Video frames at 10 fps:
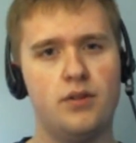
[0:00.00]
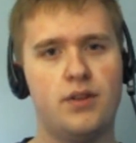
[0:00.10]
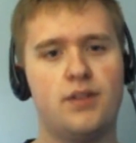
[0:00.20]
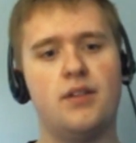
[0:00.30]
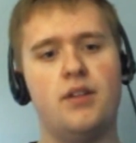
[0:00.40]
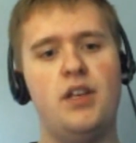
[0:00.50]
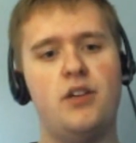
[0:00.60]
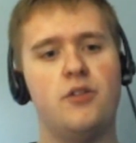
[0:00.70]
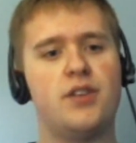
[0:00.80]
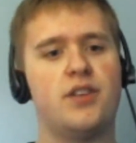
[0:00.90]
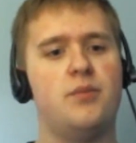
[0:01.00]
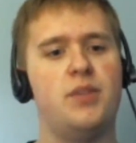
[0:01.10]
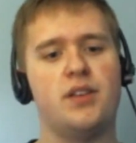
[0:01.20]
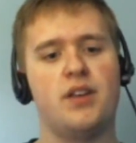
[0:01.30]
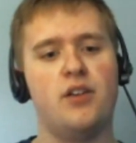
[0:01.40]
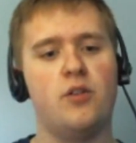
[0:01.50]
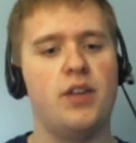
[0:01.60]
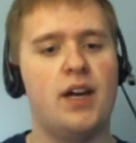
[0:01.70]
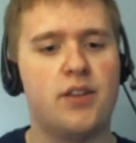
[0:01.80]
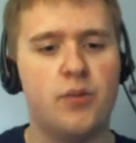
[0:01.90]
this ecosystem, because I know
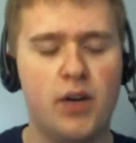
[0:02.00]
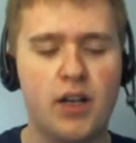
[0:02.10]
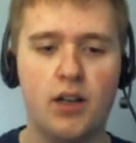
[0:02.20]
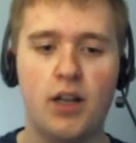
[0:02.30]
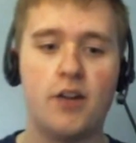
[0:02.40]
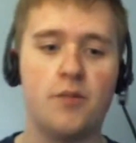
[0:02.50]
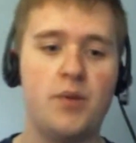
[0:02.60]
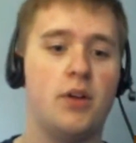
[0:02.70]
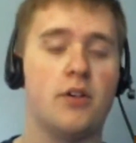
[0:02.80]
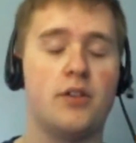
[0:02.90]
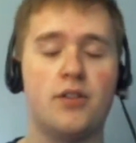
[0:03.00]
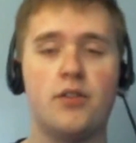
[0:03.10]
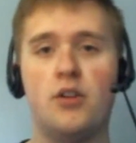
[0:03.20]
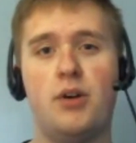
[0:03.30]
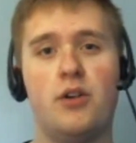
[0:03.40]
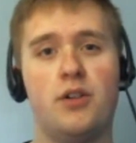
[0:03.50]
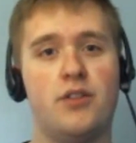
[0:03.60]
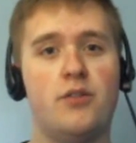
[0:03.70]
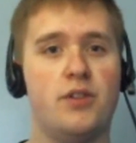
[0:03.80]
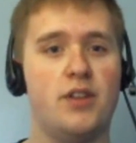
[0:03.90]
that's what a lot of people are concerned about as
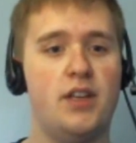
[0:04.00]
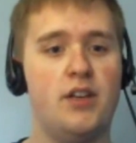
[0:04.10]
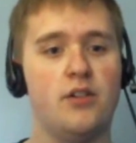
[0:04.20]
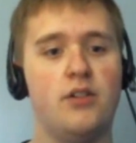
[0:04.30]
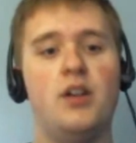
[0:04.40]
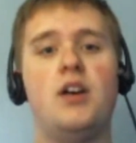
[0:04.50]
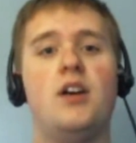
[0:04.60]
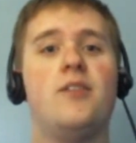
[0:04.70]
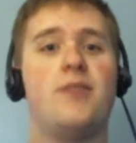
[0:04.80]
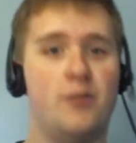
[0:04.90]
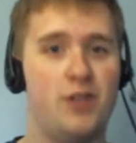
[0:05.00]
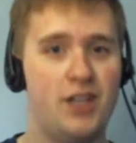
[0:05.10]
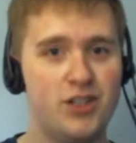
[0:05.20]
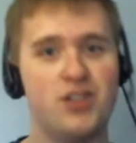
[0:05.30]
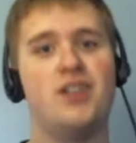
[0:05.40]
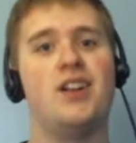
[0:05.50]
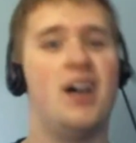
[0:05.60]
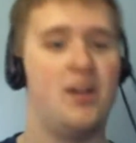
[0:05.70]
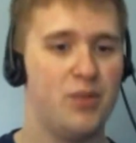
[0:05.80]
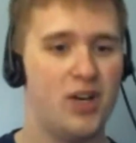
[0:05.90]
soon as they hear foundation,
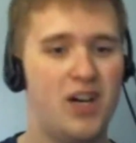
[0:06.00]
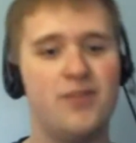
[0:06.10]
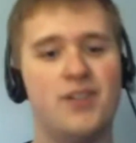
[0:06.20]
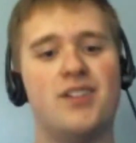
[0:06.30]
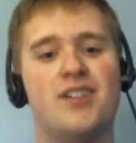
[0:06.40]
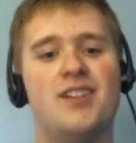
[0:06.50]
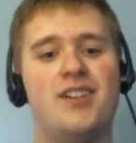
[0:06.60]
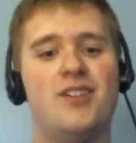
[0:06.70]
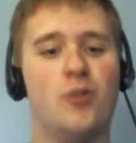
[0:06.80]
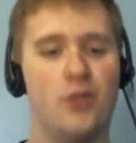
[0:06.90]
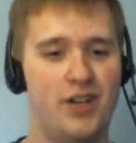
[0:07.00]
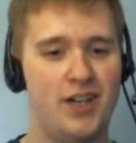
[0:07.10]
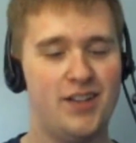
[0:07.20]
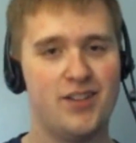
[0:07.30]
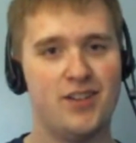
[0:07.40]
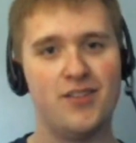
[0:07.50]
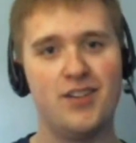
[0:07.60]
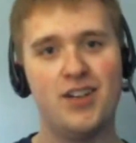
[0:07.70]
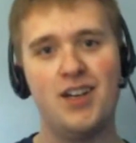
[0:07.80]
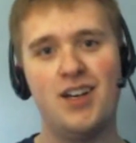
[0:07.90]
nonprofit, organizing.
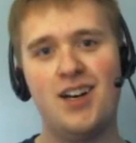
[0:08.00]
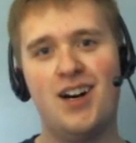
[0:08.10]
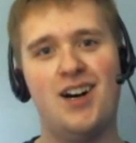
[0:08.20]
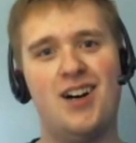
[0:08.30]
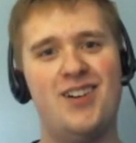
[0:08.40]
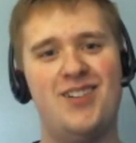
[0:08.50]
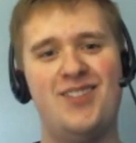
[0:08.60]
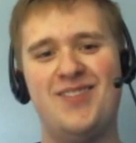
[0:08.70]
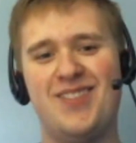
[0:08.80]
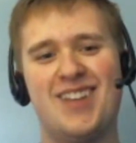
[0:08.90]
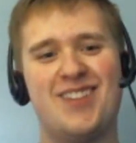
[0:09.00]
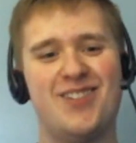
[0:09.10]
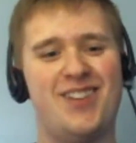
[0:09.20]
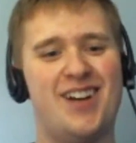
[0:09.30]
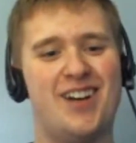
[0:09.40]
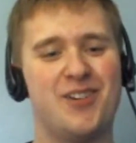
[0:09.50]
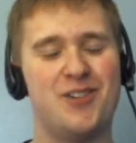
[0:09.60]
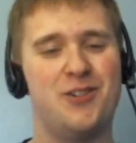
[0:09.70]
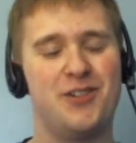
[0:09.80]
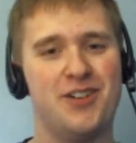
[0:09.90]
That's really not our
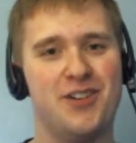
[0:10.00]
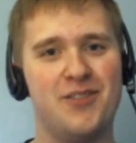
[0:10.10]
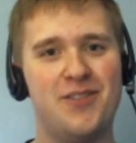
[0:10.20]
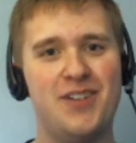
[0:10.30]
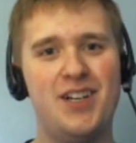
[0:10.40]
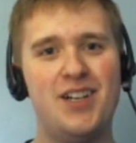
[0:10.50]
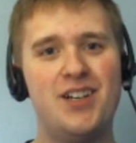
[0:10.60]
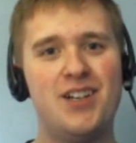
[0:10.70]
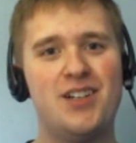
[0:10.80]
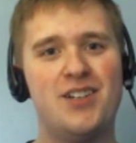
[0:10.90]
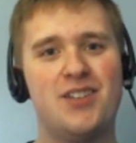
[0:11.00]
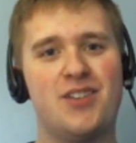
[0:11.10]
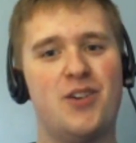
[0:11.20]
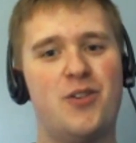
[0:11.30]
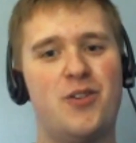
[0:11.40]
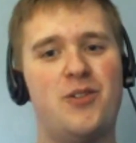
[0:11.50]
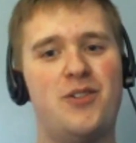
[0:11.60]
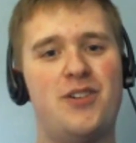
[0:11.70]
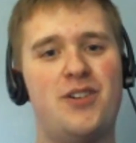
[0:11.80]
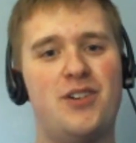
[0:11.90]
goal here. So
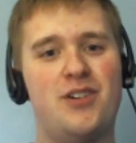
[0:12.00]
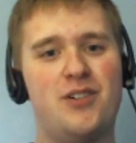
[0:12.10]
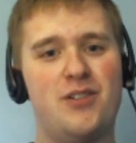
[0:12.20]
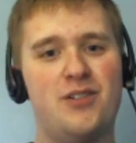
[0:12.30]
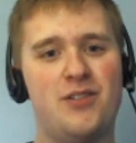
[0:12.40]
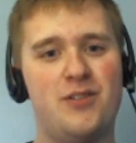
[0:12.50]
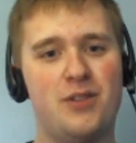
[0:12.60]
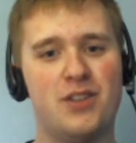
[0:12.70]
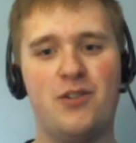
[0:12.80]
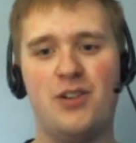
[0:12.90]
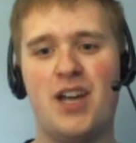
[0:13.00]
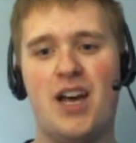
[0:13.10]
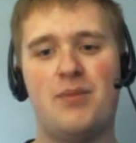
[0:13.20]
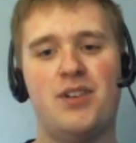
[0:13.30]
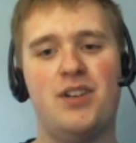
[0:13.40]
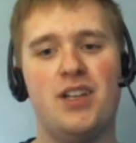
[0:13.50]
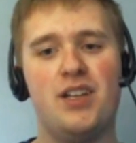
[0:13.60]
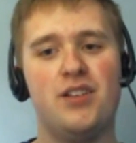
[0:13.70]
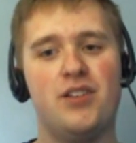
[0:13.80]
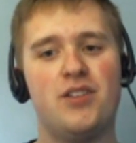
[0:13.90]
what's going to happen
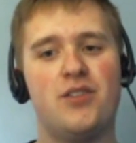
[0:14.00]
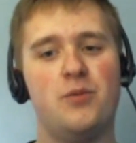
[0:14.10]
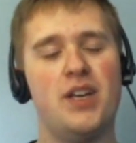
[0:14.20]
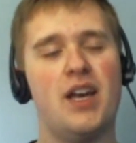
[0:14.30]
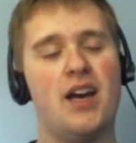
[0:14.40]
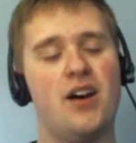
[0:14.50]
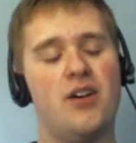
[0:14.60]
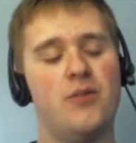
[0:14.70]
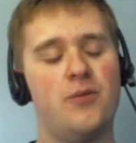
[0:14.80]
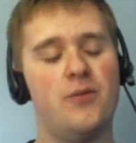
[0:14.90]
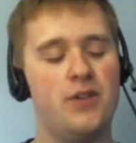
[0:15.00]
is we have